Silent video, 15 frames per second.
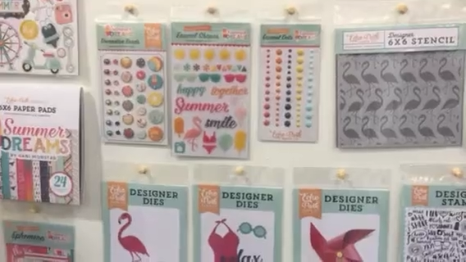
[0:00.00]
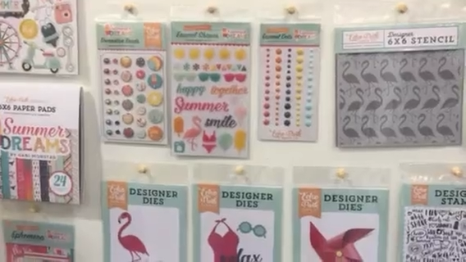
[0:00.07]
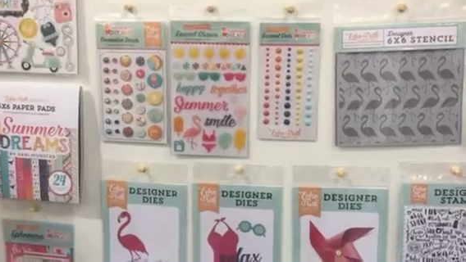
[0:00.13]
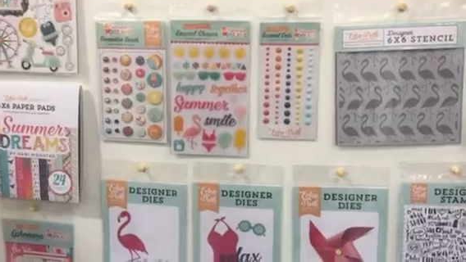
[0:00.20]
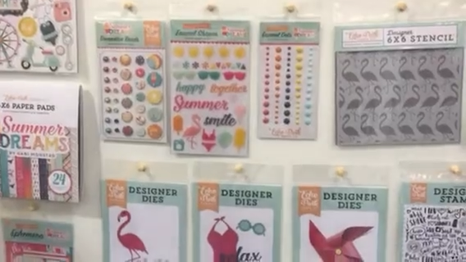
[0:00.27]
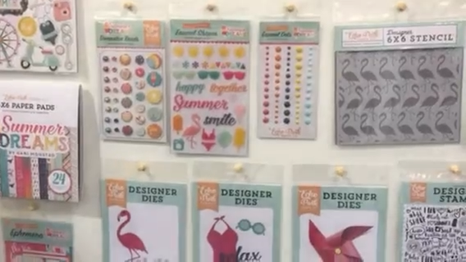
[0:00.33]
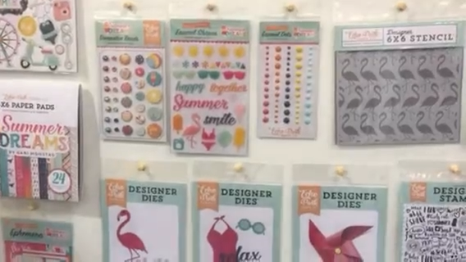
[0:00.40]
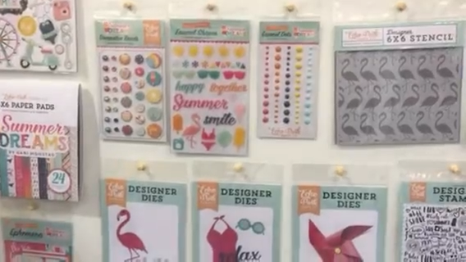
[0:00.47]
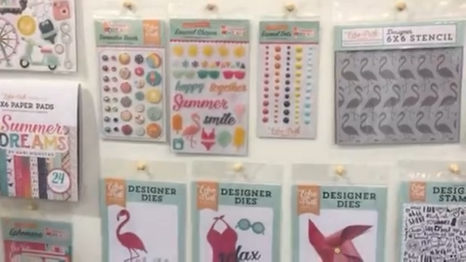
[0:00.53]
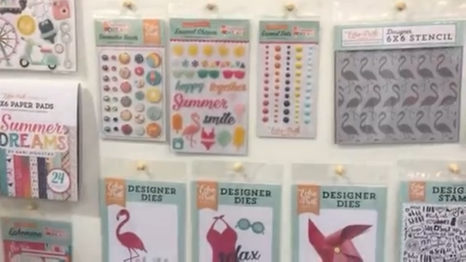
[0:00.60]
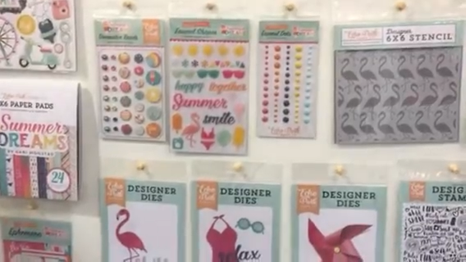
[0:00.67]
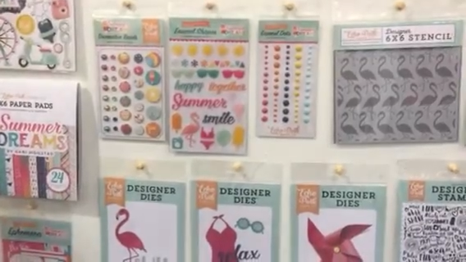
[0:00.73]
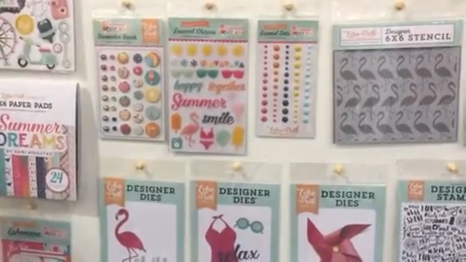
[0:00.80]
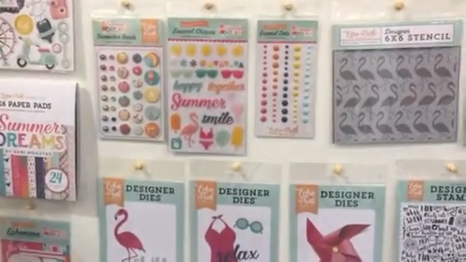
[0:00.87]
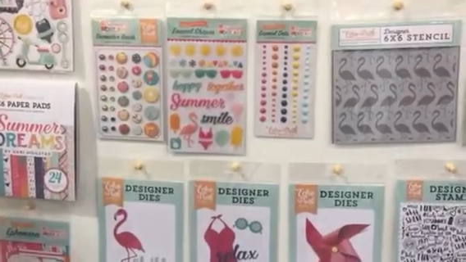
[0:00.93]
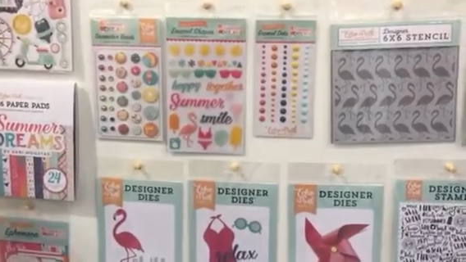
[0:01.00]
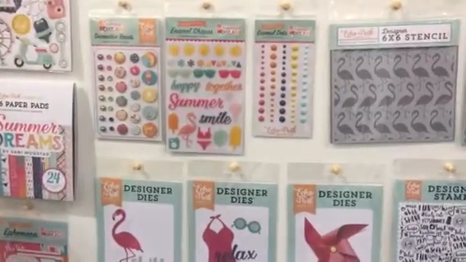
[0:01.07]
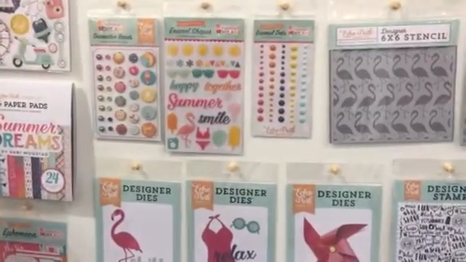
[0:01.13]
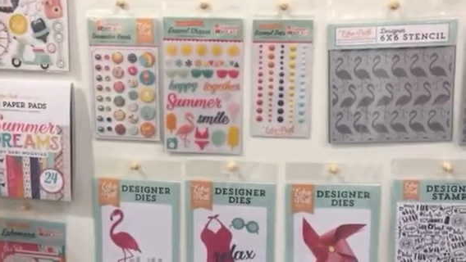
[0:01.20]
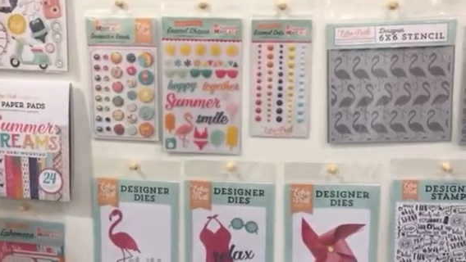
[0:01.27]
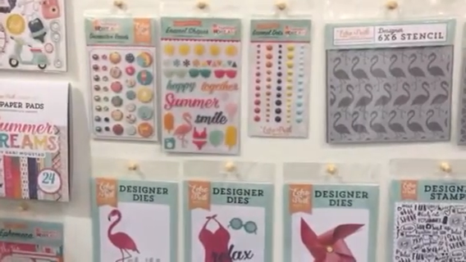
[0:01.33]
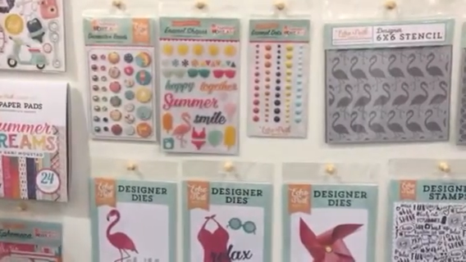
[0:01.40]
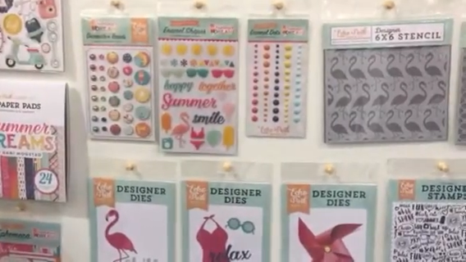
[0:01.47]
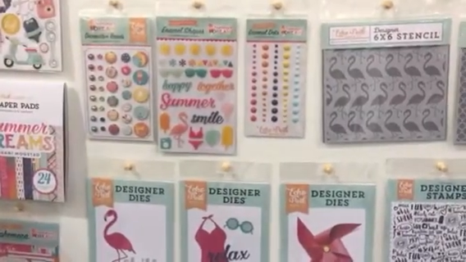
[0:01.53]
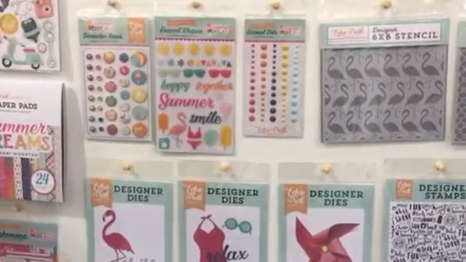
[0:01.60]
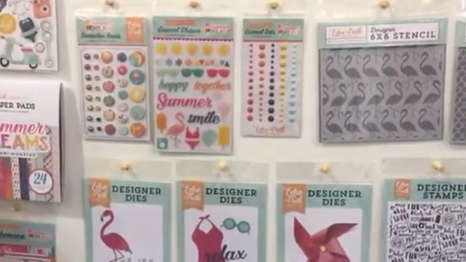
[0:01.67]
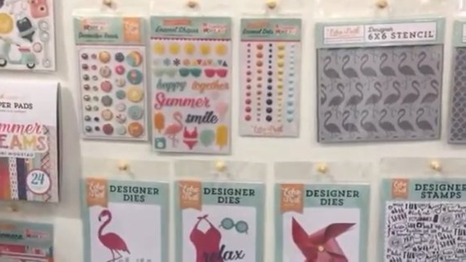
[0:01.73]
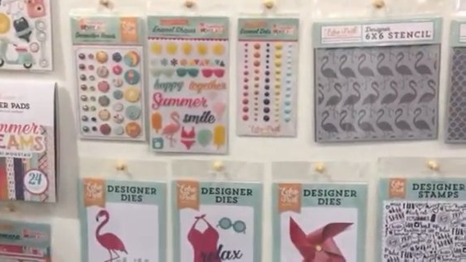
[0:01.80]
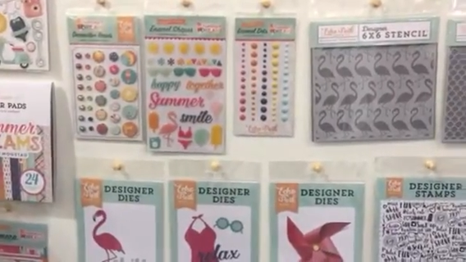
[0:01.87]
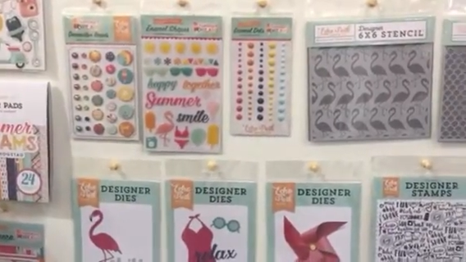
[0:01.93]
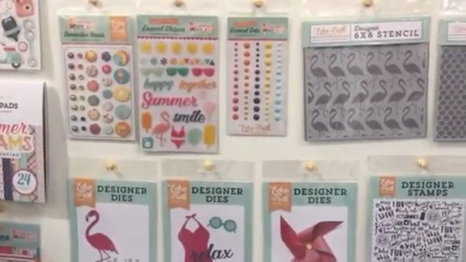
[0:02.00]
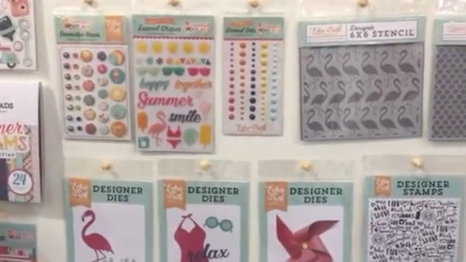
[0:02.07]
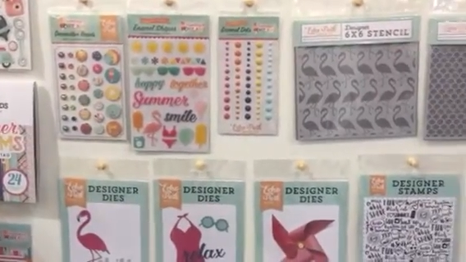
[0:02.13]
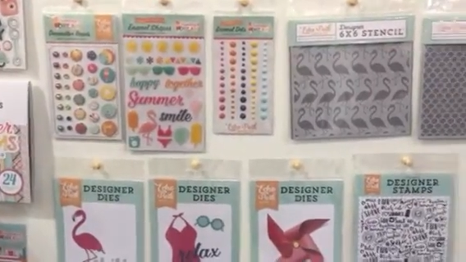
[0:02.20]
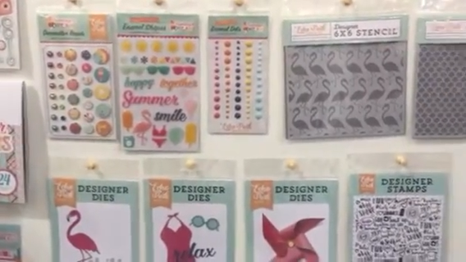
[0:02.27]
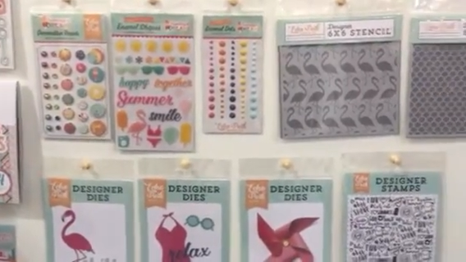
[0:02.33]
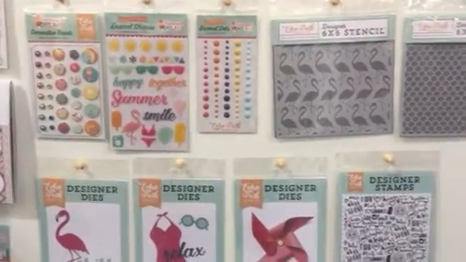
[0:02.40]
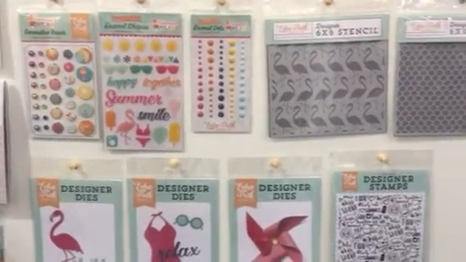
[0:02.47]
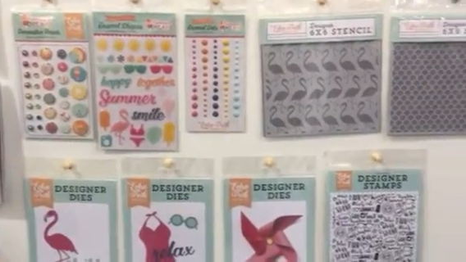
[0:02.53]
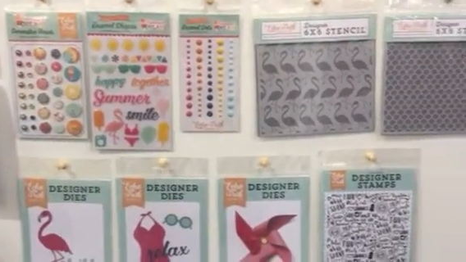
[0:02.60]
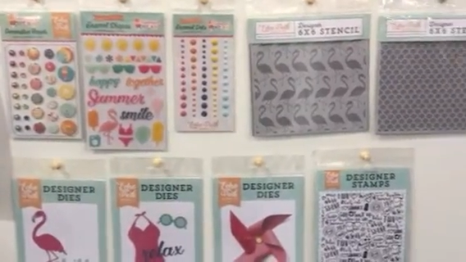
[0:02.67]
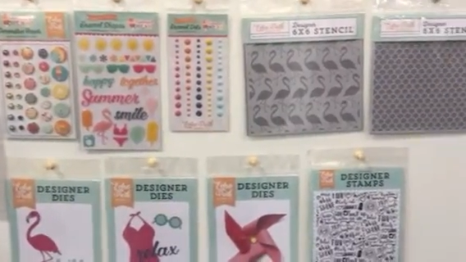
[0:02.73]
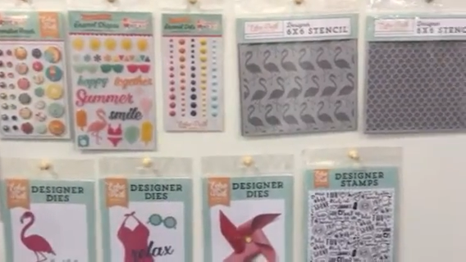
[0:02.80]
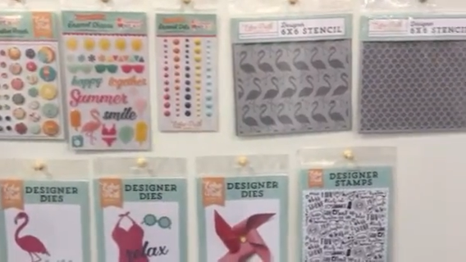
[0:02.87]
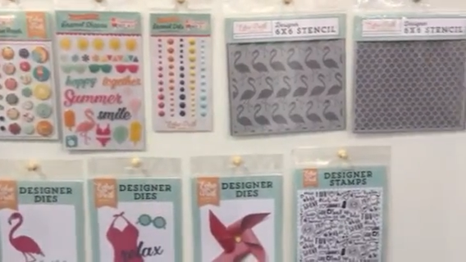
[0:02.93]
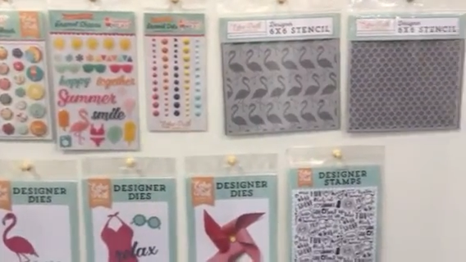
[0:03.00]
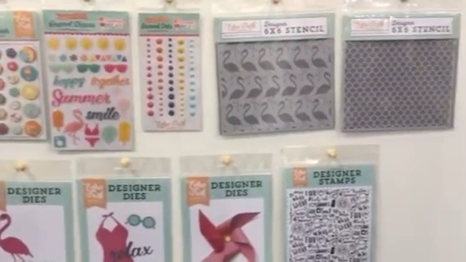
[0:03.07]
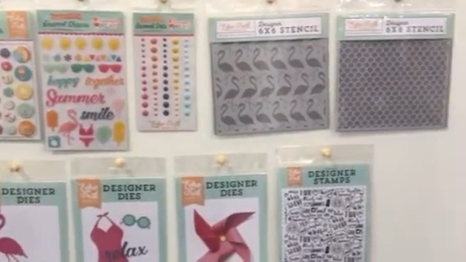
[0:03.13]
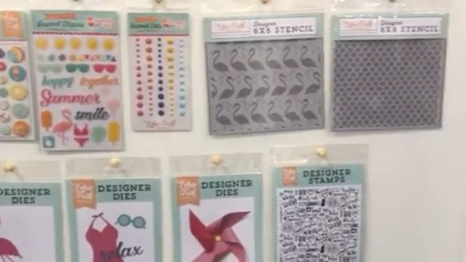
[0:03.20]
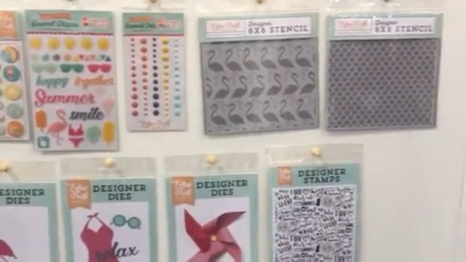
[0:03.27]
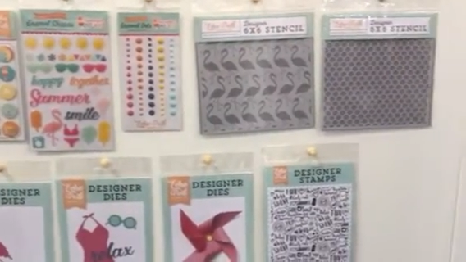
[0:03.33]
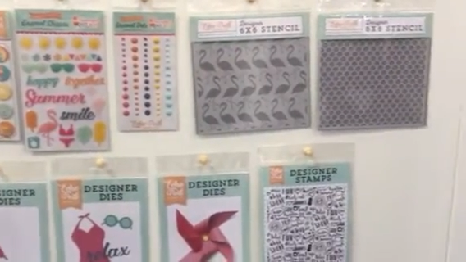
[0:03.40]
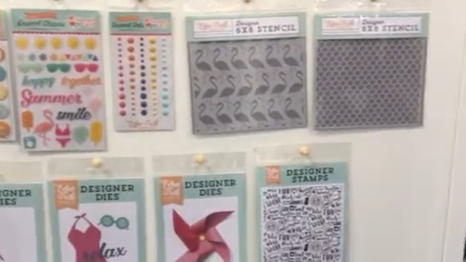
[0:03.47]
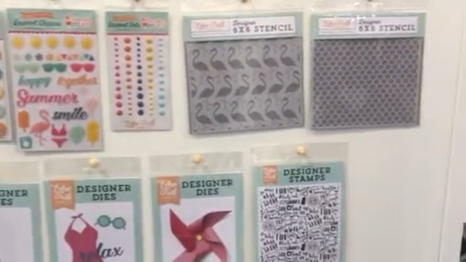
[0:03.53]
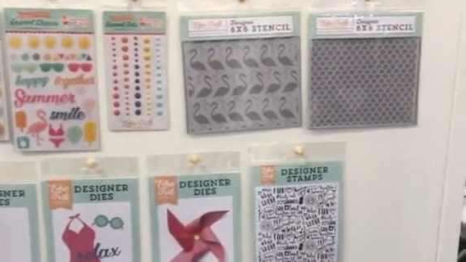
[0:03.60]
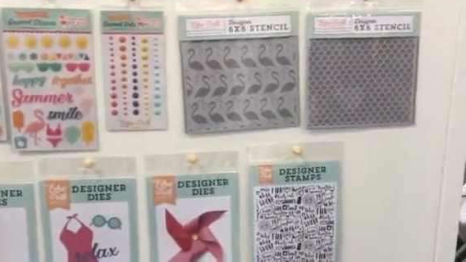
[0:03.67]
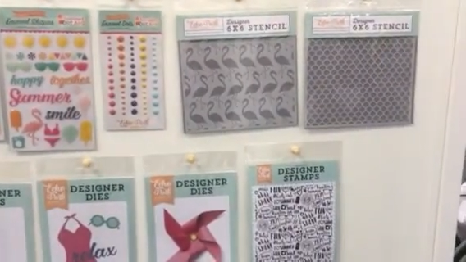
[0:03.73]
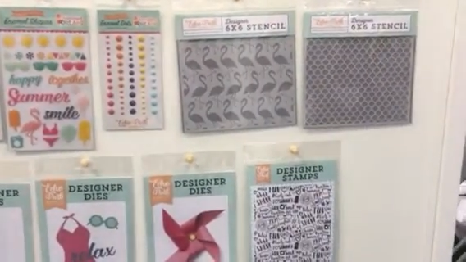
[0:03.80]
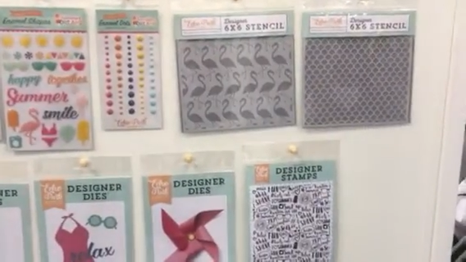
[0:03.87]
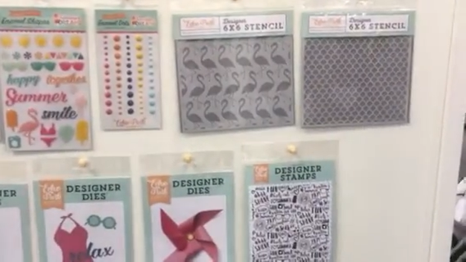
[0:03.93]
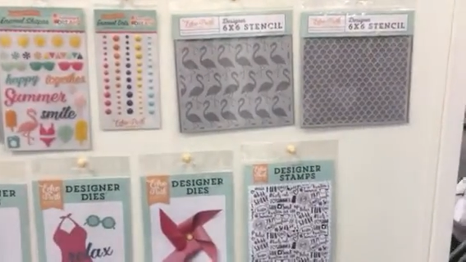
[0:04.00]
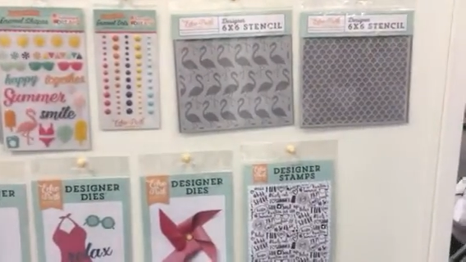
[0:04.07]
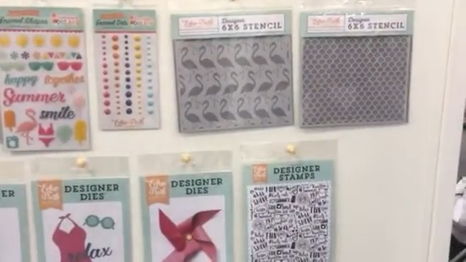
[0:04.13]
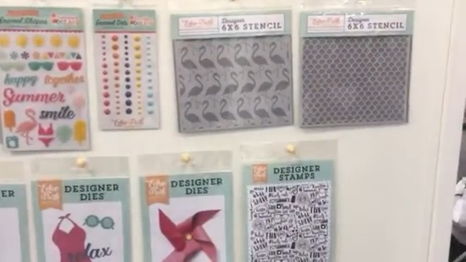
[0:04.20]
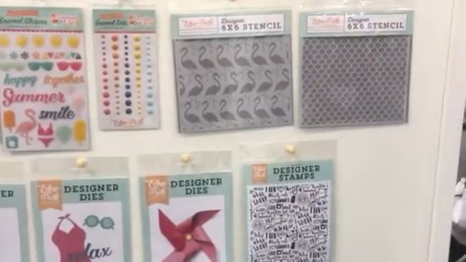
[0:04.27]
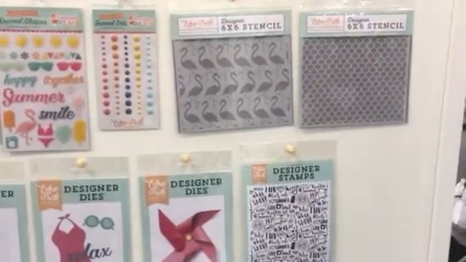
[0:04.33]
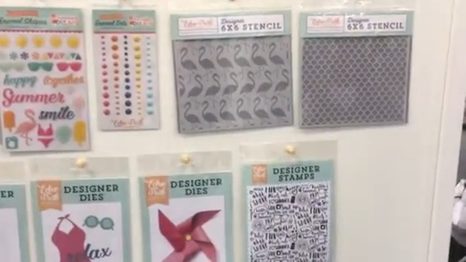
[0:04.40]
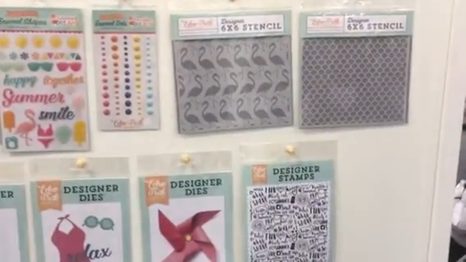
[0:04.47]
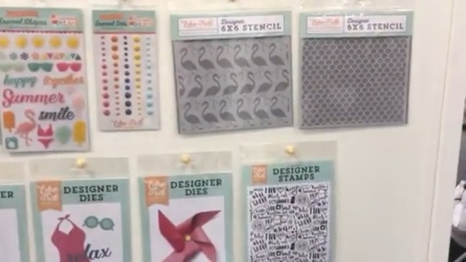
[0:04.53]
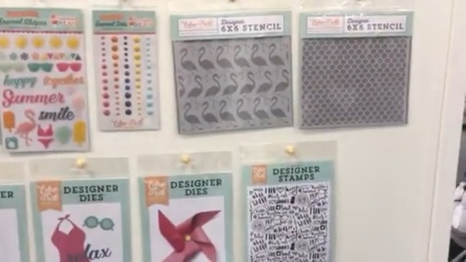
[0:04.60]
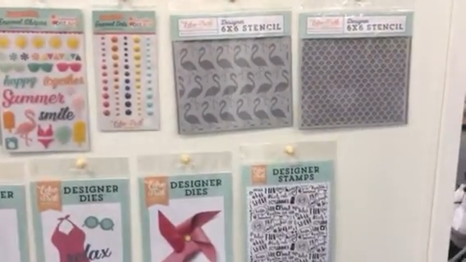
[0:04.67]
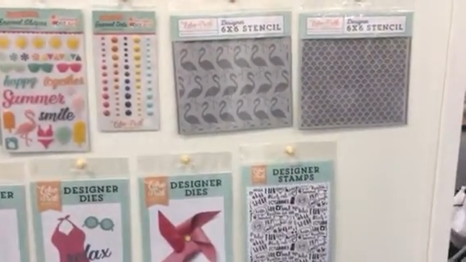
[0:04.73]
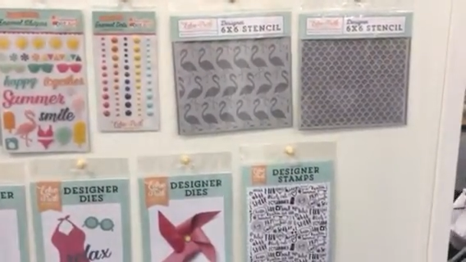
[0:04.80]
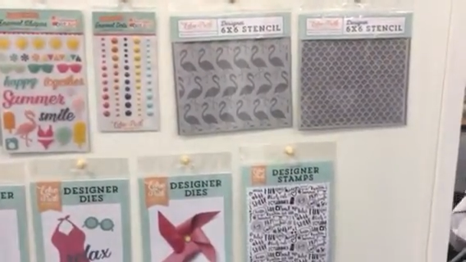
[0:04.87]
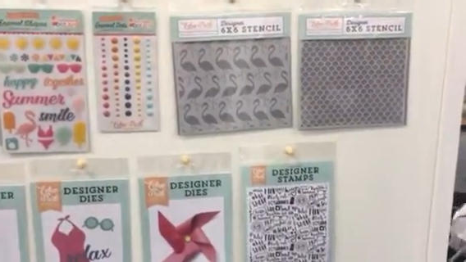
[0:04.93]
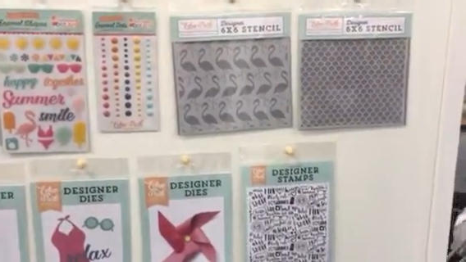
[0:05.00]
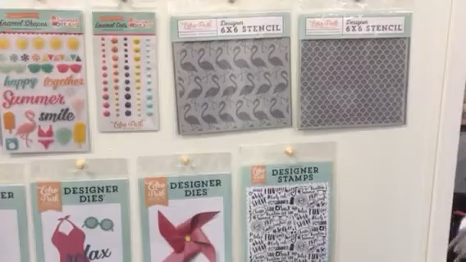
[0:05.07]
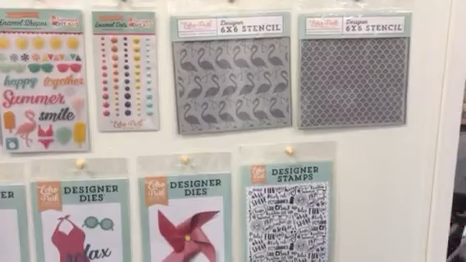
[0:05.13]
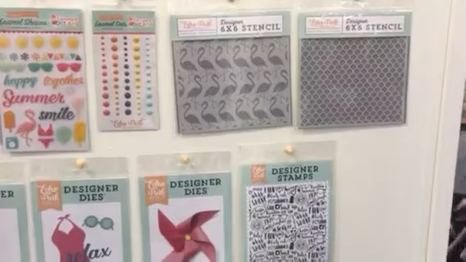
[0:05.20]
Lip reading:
Nobody's mouth can be seen.